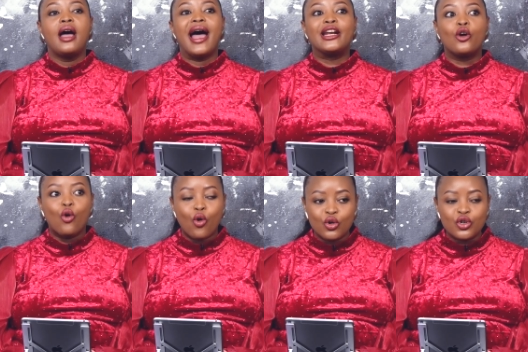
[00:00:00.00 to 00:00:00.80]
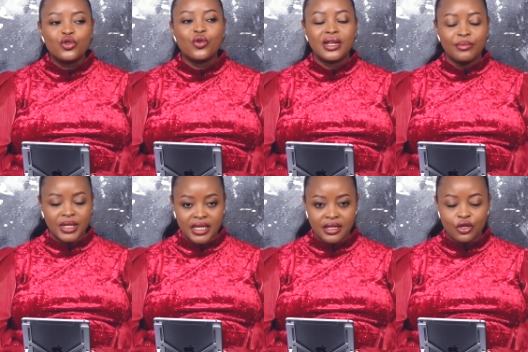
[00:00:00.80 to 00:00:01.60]

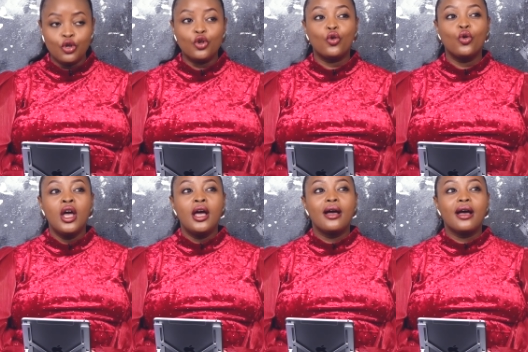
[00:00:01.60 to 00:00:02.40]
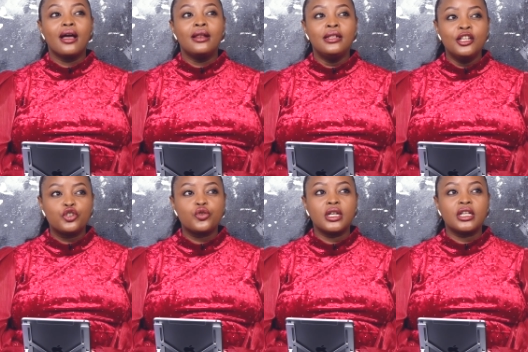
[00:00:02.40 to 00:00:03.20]
uncontrollably,
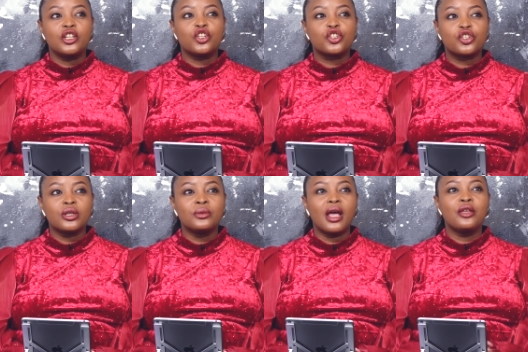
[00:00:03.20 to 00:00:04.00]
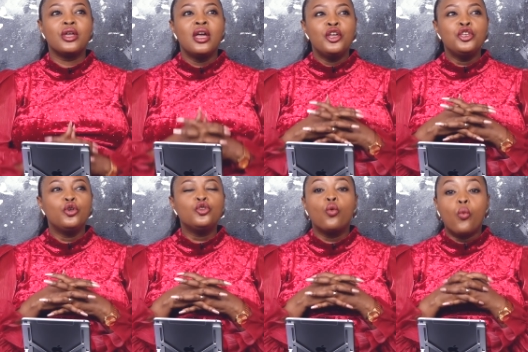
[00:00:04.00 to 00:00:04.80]
literally,
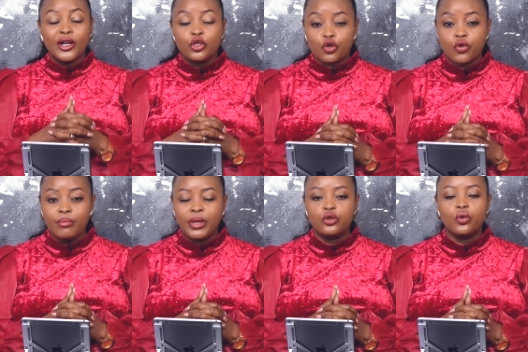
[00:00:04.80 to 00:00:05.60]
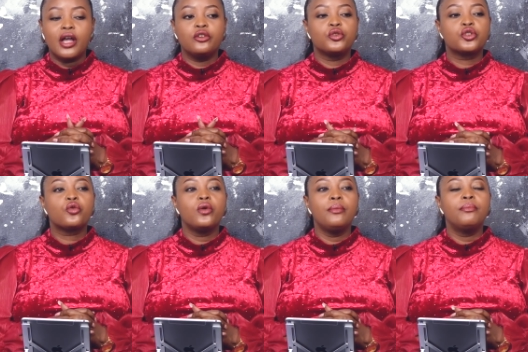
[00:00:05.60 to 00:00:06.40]
you want to scream, but you cannot
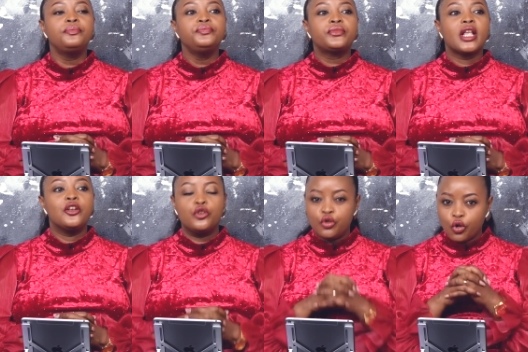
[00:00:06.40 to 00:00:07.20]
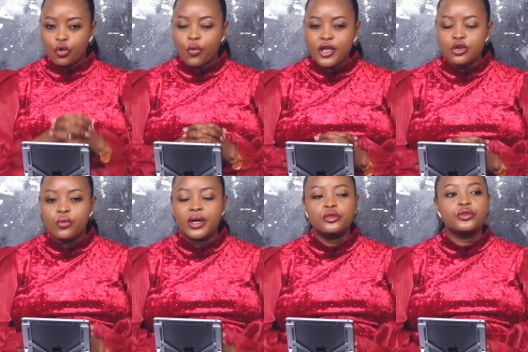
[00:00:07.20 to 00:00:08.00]
scream, and you don't know why you
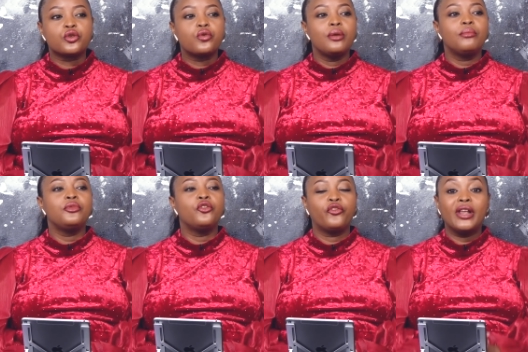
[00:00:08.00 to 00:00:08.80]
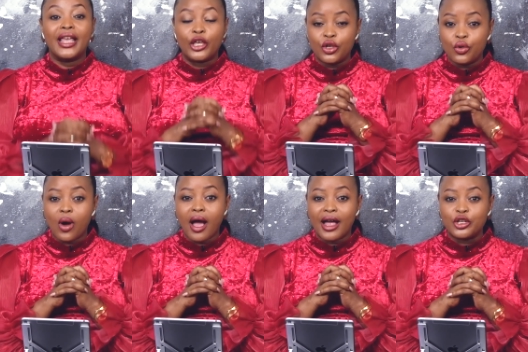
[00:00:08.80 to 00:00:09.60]
want to scream. You feel like you
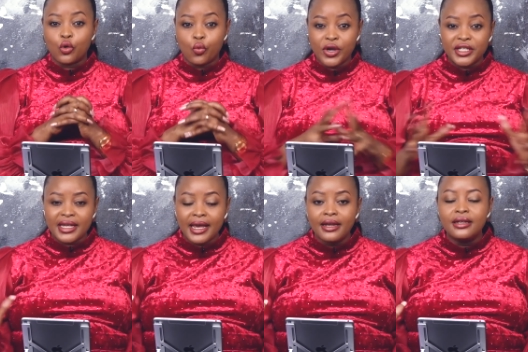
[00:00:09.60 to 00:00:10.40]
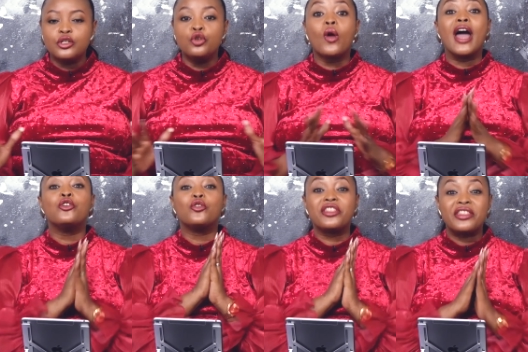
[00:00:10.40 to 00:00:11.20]
are at your wit's end. You
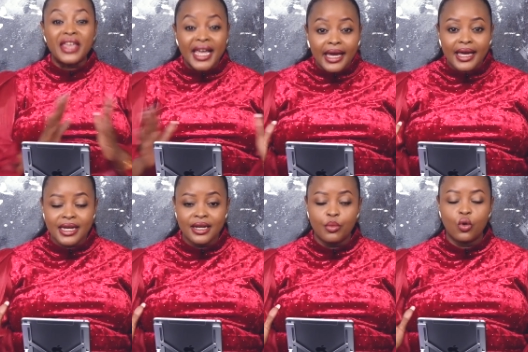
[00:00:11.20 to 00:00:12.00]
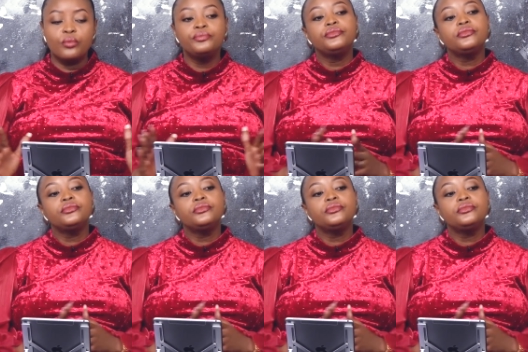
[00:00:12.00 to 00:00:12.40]
cannot think anymore.